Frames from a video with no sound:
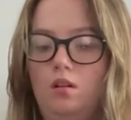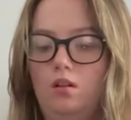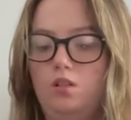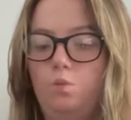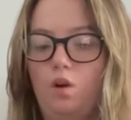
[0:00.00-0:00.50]

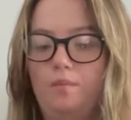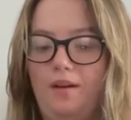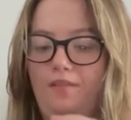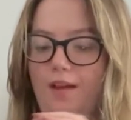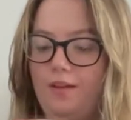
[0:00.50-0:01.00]
it's one of my
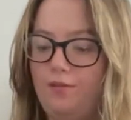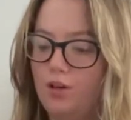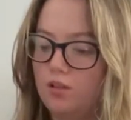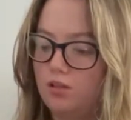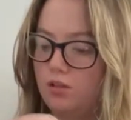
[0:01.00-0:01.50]

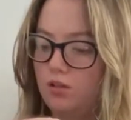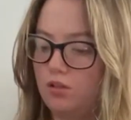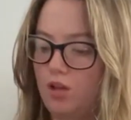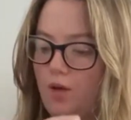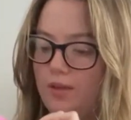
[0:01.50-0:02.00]
favourites.
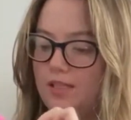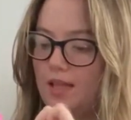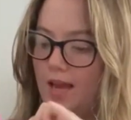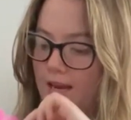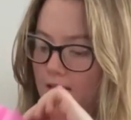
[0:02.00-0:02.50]
So it's
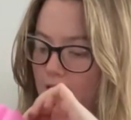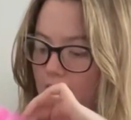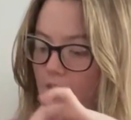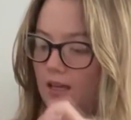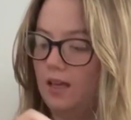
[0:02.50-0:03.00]
like,
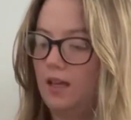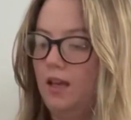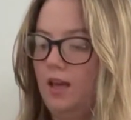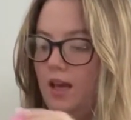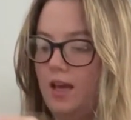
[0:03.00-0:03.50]

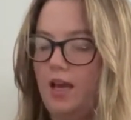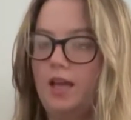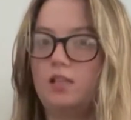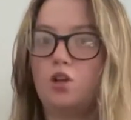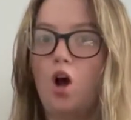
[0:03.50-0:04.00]

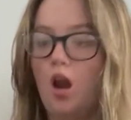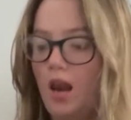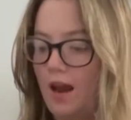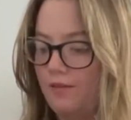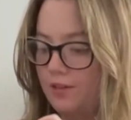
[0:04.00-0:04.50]
it's got
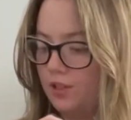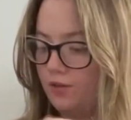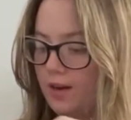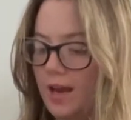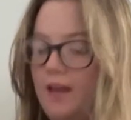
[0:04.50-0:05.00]
lavender
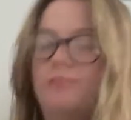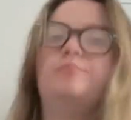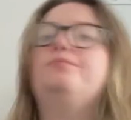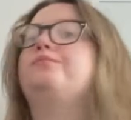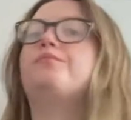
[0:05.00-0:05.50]
in it,
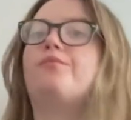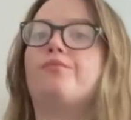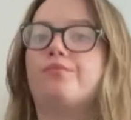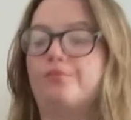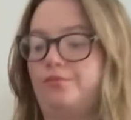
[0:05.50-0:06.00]

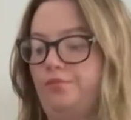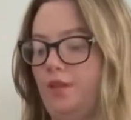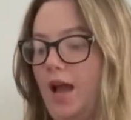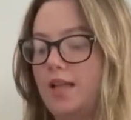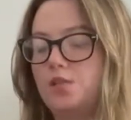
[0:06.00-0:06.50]

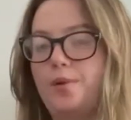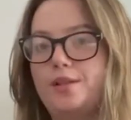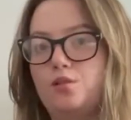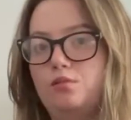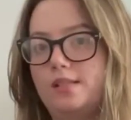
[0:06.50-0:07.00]
hence why it's
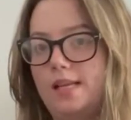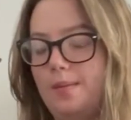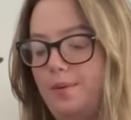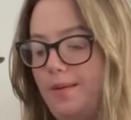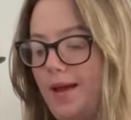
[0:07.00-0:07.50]
called
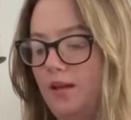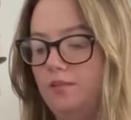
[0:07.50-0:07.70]
Sleepy Bear.